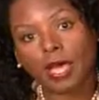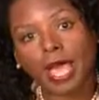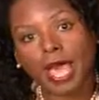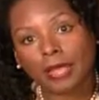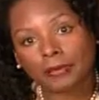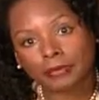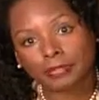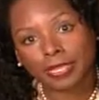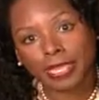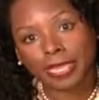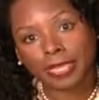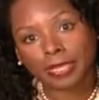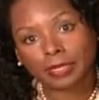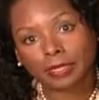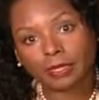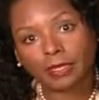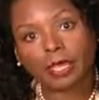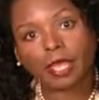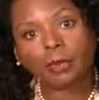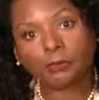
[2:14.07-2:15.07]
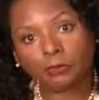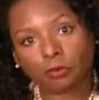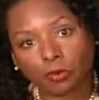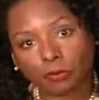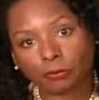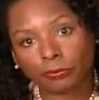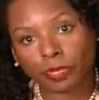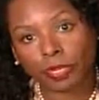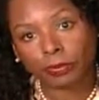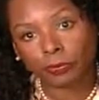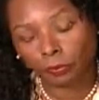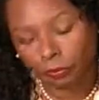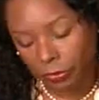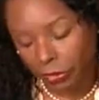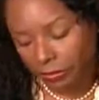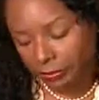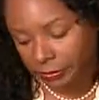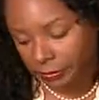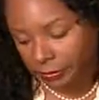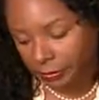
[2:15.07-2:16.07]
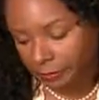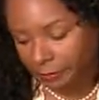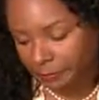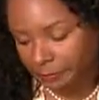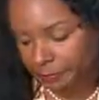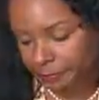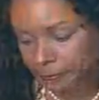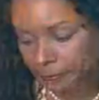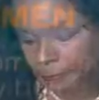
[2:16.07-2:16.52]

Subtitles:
how to take appropriate risks.